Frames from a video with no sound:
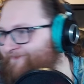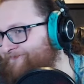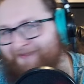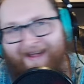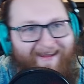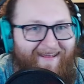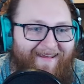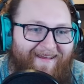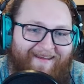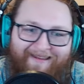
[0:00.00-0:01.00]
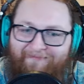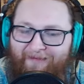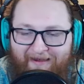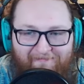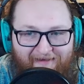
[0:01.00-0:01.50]

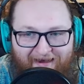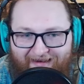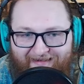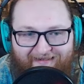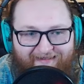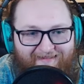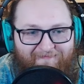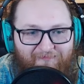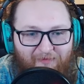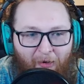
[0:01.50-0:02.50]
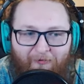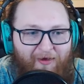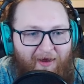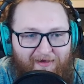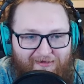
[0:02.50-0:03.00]
Man. Hopefully you
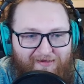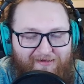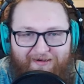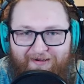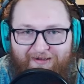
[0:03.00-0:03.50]
guys listened.